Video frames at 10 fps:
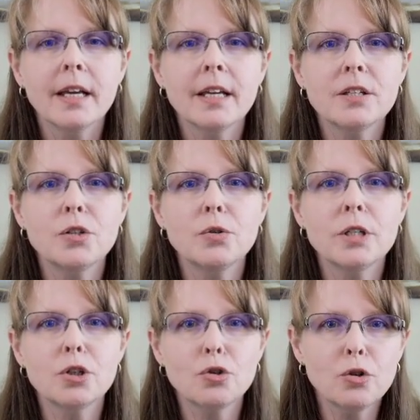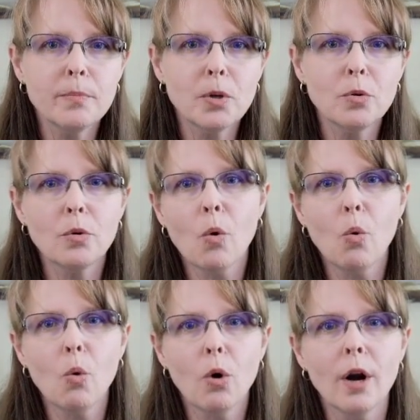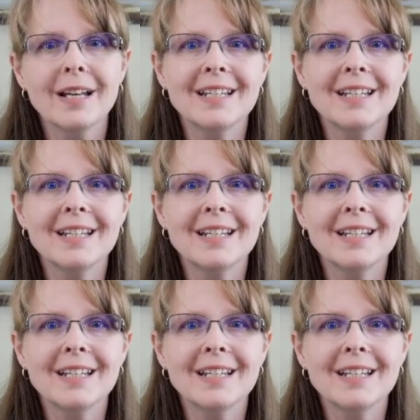is to distribute or